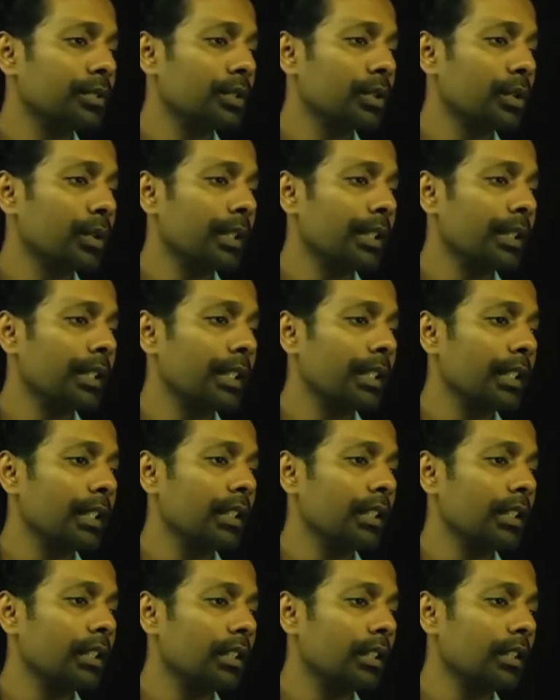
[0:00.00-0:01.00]

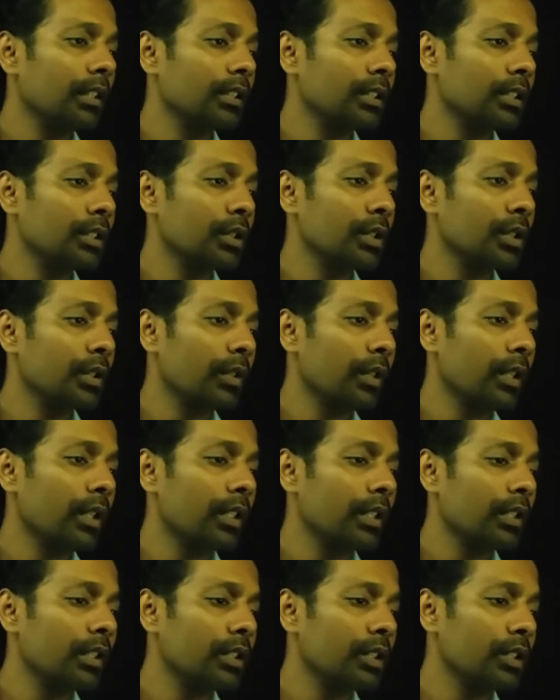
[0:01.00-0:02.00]

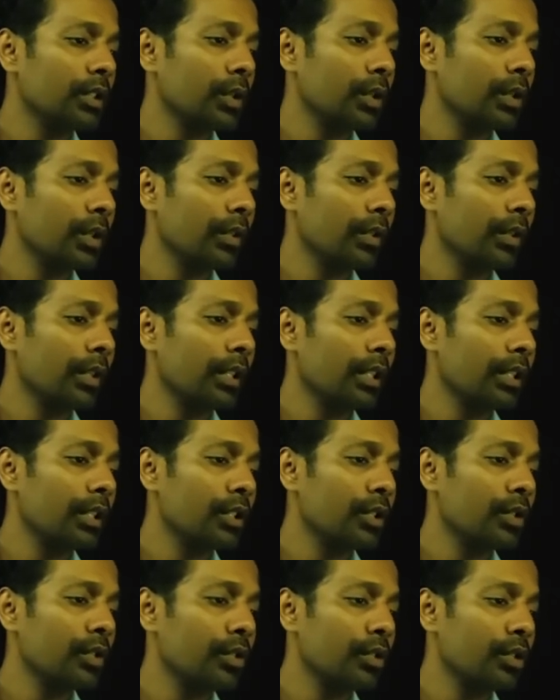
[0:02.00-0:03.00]
21,
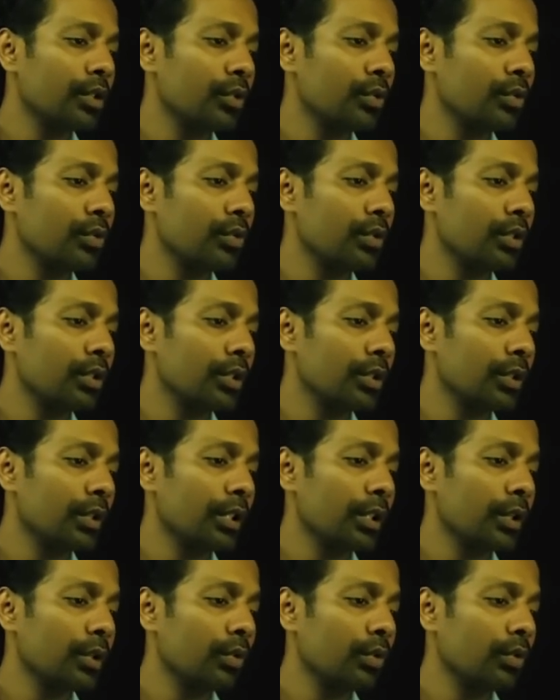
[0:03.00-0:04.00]

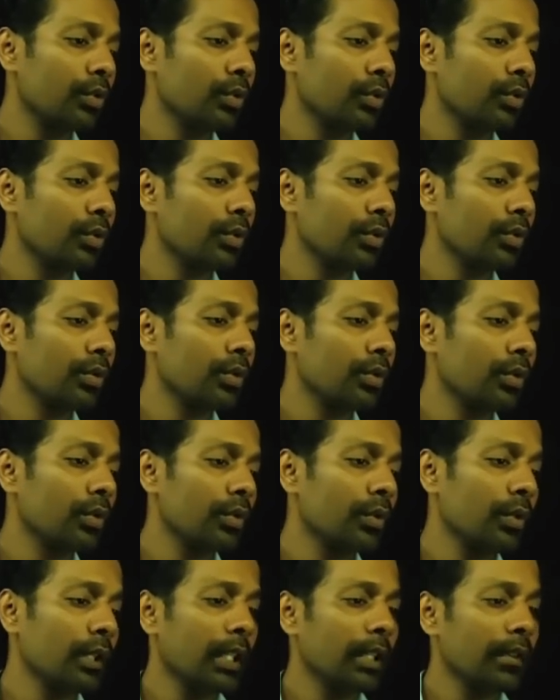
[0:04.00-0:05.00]
22.
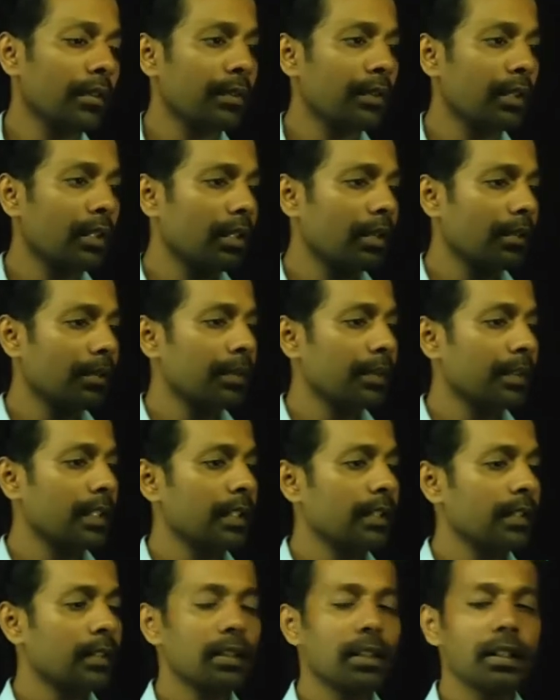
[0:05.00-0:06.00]
So I have
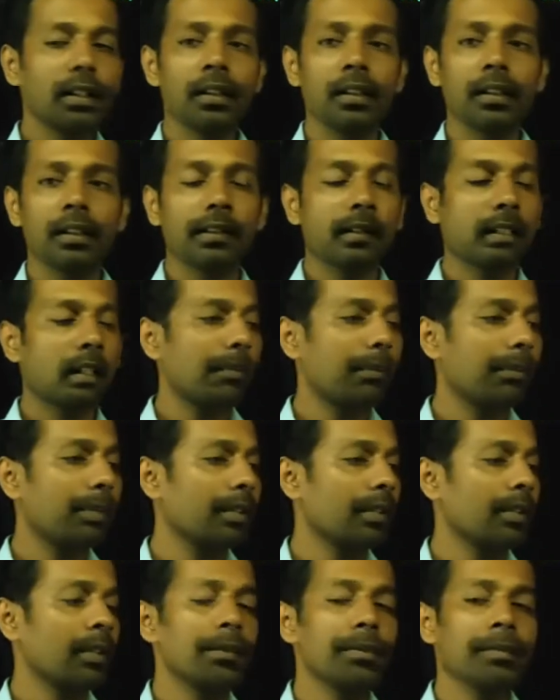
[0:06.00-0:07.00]
six
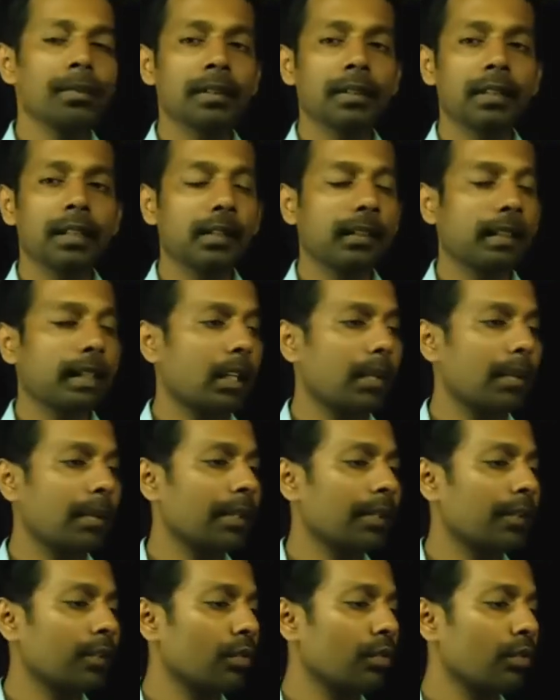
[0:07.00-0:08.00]

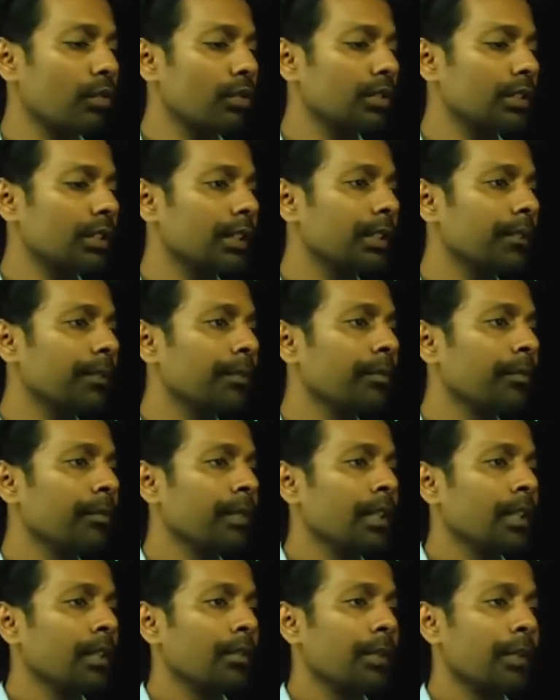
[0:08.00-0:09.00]
elements scores here
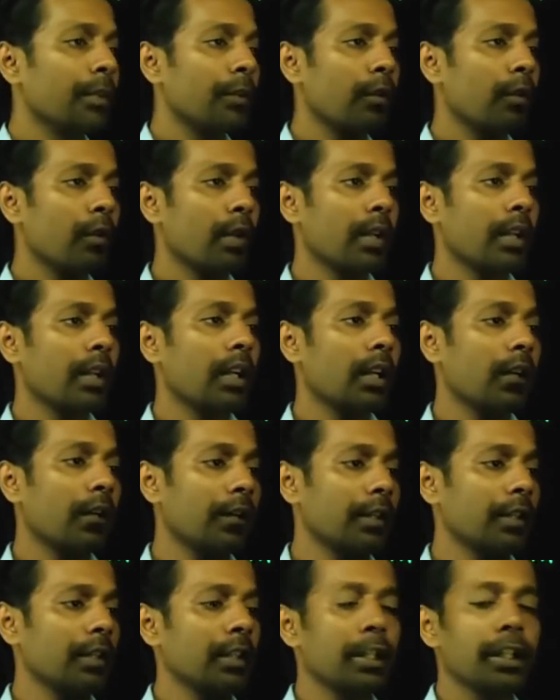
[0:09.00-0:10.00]
before and
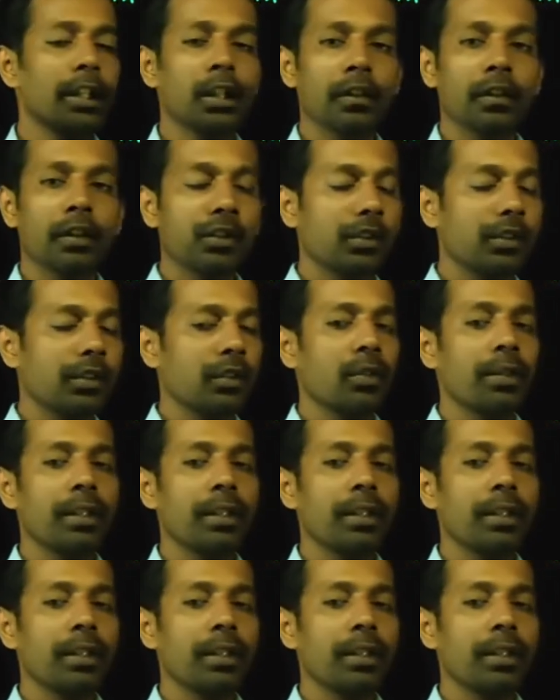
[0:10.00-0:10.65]
after the intervention.